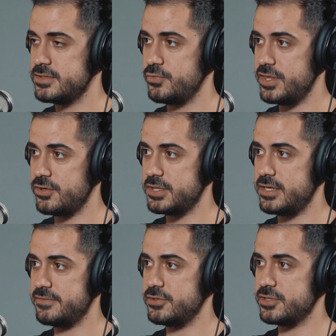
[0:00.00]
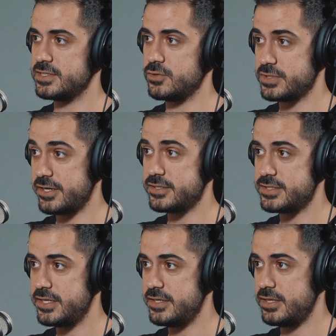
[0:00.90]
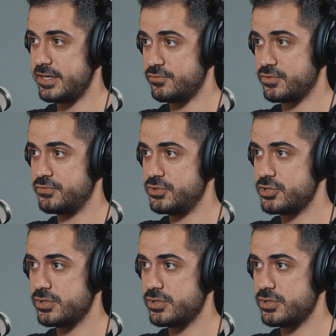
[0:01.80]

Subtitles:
So we thought that if there is no scarcity, like for future